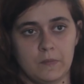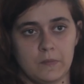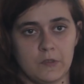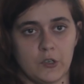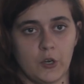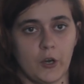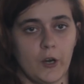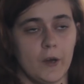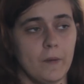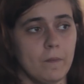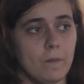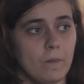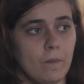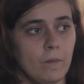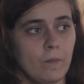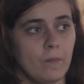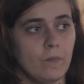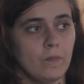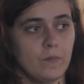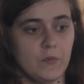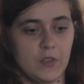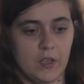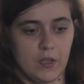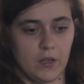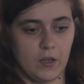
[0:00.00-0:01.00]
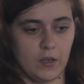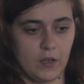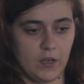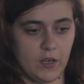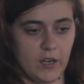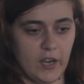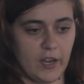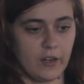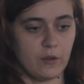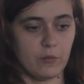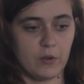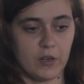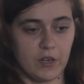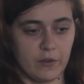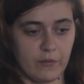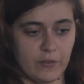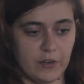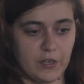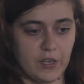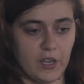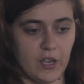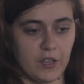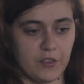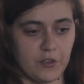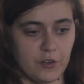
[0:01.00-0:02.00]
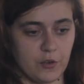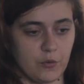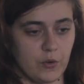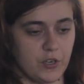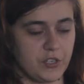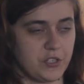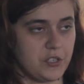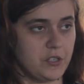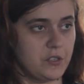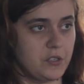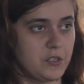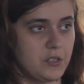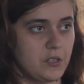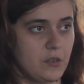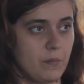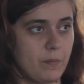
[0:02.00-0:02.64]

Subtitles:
OK? Anyone have any other questions